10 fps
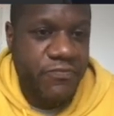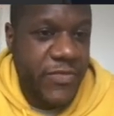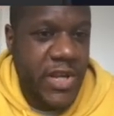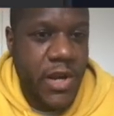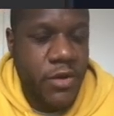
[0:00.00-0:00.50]

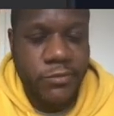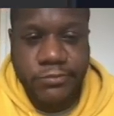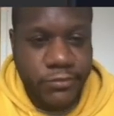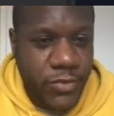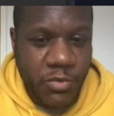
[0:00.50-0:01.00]
you know,
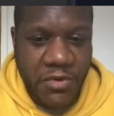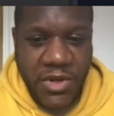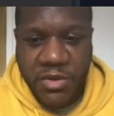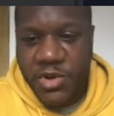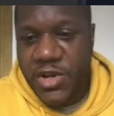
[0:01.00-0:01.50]
with the
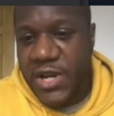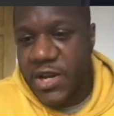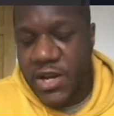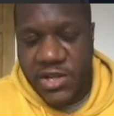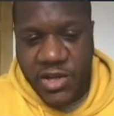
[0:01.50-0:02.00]
community
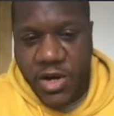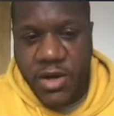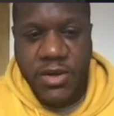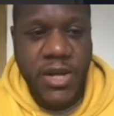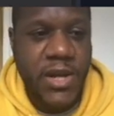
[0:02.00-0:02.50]
that it's
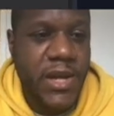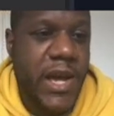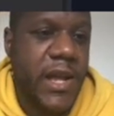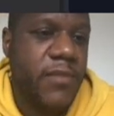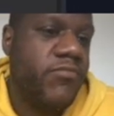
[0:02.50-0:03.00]
got.
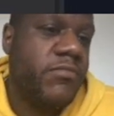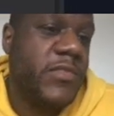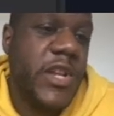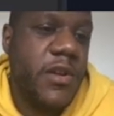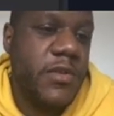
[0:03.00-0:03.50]
And,
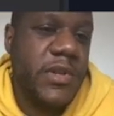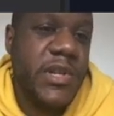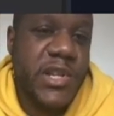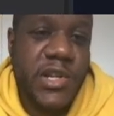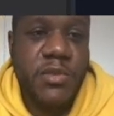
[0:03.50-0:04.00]
you know,
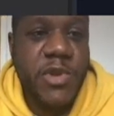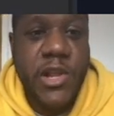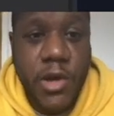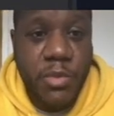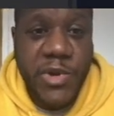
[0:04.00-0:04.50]
there's going to be a
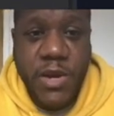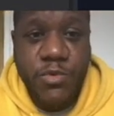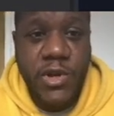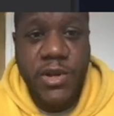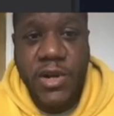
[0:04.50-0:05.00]
lot of
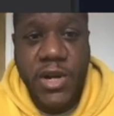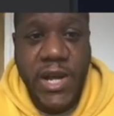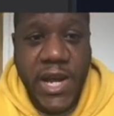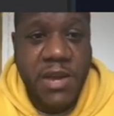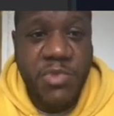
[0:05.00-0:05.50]
people that kind
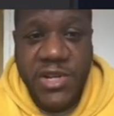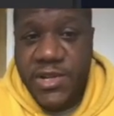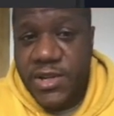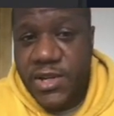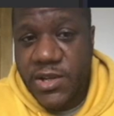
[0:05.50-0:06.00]
of ape
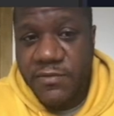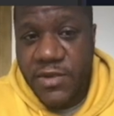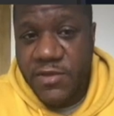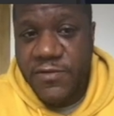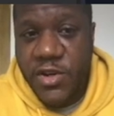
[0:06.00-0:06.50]
into this,
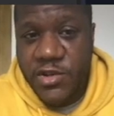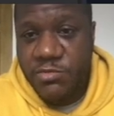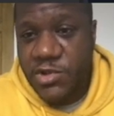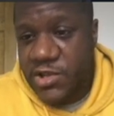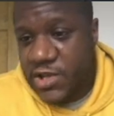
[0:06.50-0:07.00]
as far as
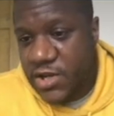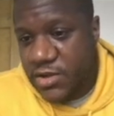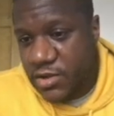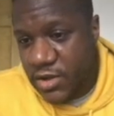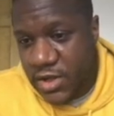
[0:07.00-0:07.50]
I'm
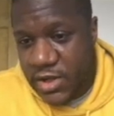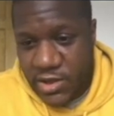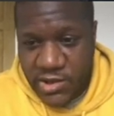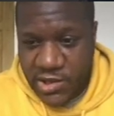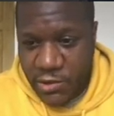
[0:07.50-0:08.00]
concerned.
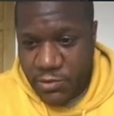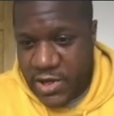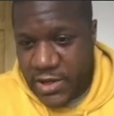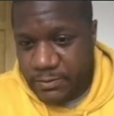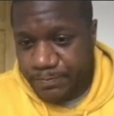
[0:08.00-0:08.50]

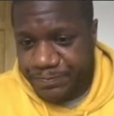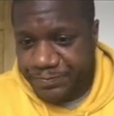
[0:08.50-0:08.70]
So